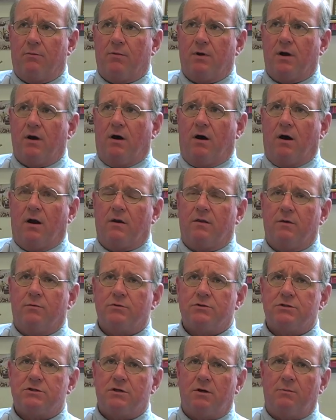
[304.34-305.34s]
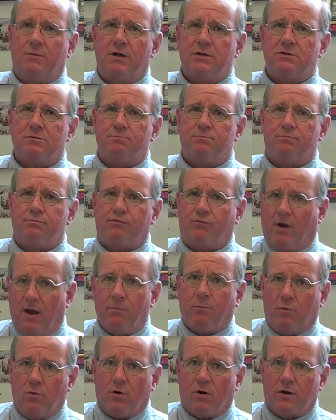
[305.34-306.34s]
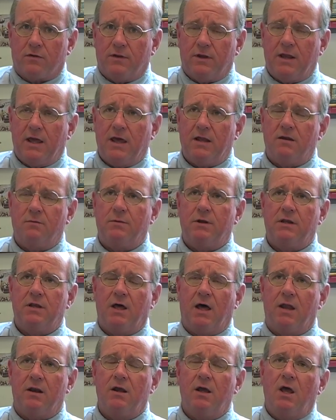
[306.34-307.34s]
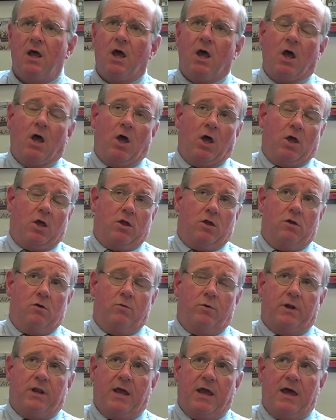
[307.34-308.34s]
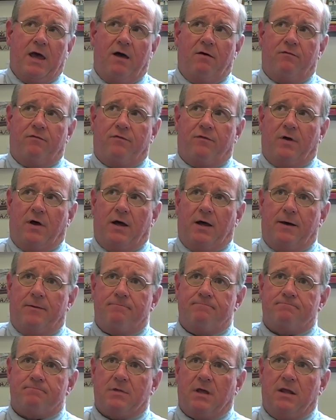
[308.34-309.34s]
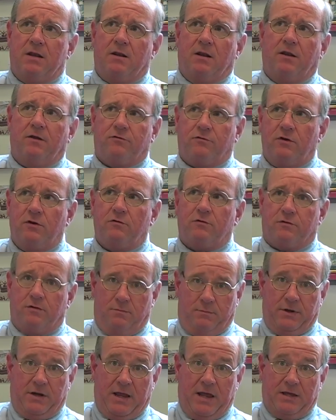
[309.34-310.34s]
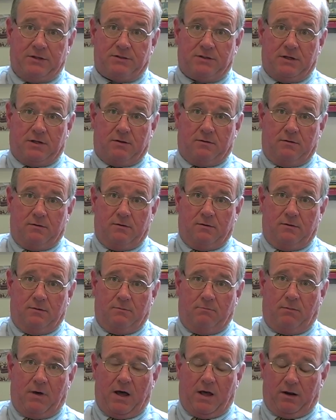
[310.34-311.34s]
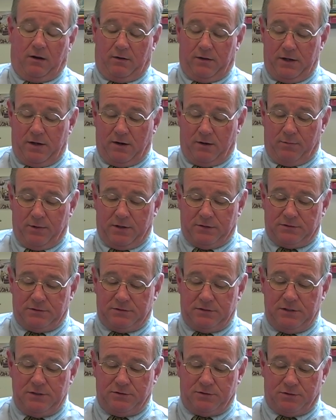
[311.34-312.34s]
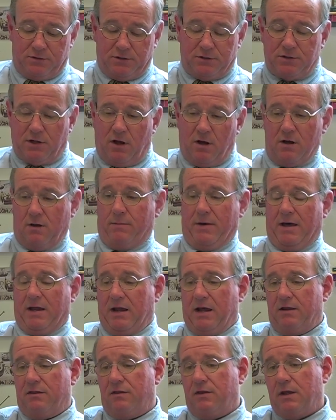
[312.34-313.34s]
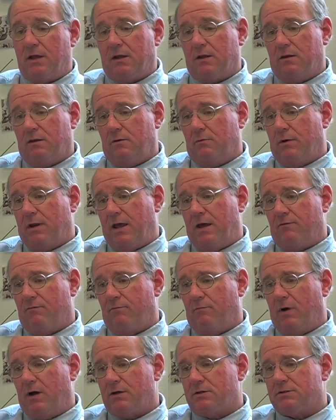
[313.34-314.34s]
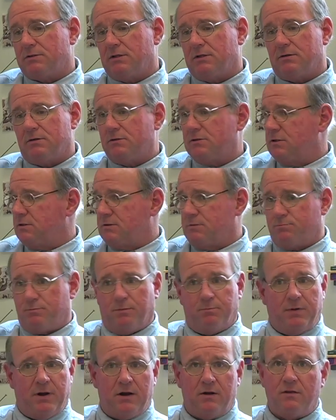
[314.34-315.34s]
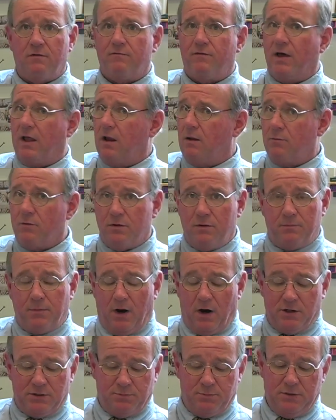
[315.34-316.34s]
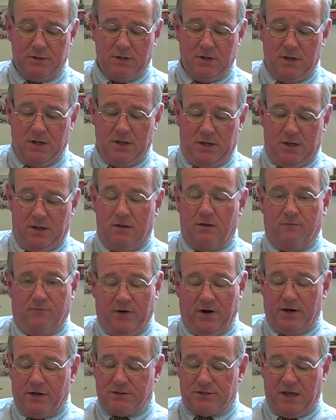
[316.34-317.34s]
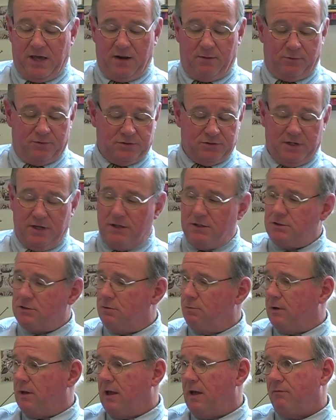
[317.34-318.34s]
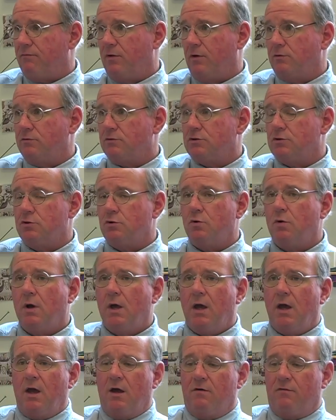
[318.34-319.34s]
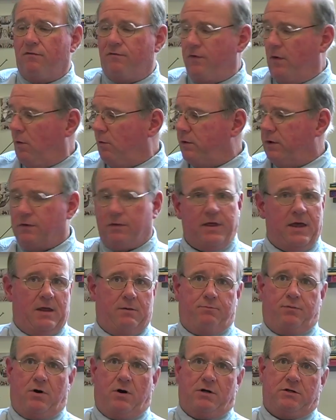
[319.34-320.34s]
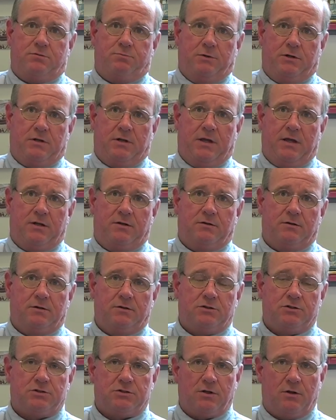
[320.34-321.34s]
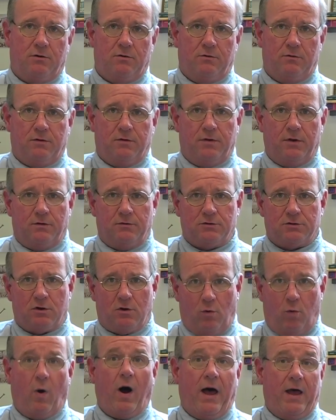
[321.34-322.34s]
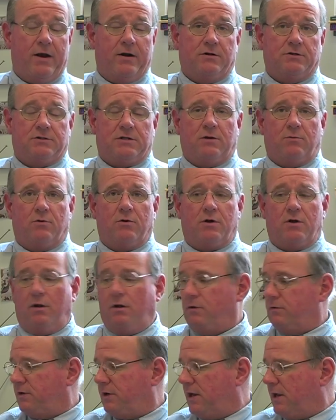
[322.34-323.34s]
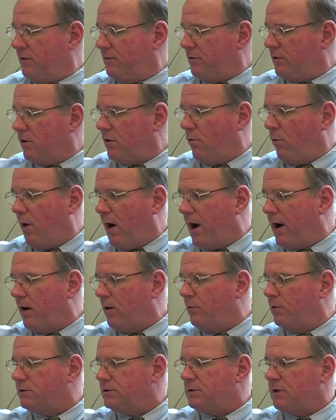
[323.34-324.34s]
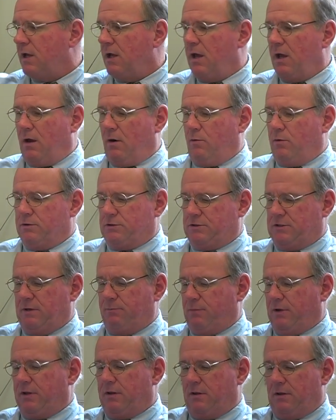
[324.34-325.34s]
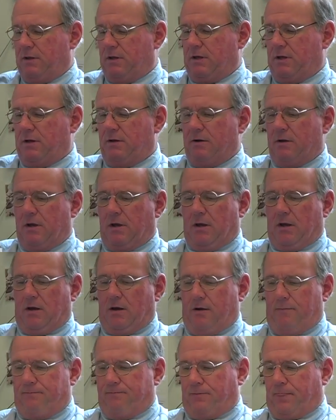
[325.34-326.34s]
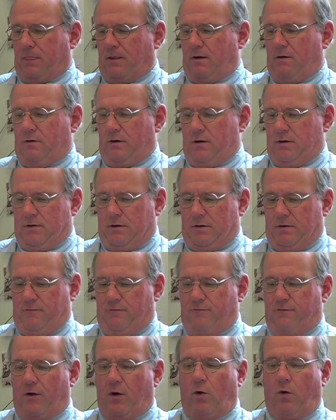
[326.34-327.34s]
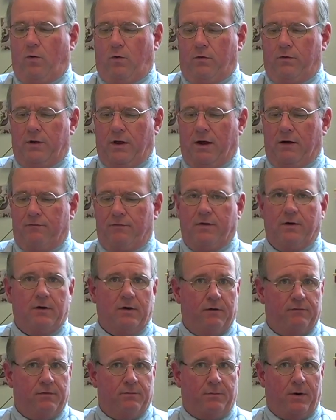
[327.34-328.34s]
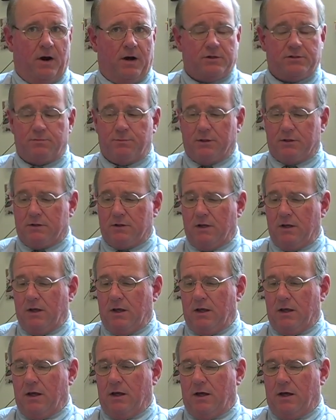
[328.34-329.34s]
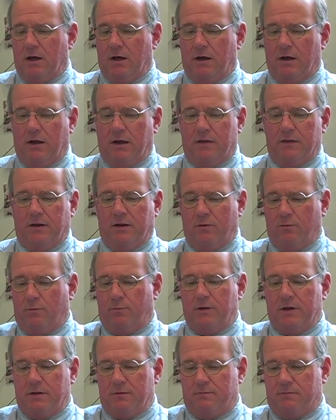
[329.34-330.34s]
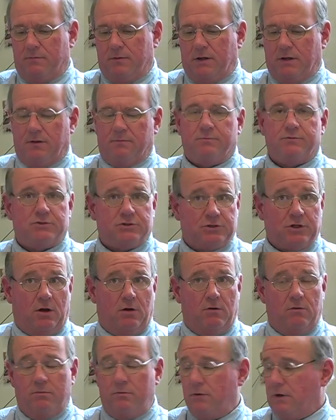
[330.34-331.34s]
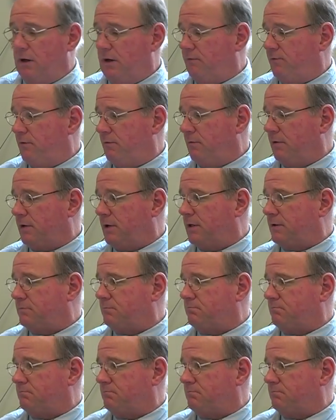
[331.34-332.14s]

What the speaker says: regard. There was so much prep work that had to be done. You would have, and let's use the monastic model here because it's easier to talk about, I think. You would have monks that just prepared the vellum or the parchment. the various animal skins. You would have those who folded that parchment and sewed those quires, they were called, together. A quire was simply a fold of the parchment, and then it would be sewn. And if you look at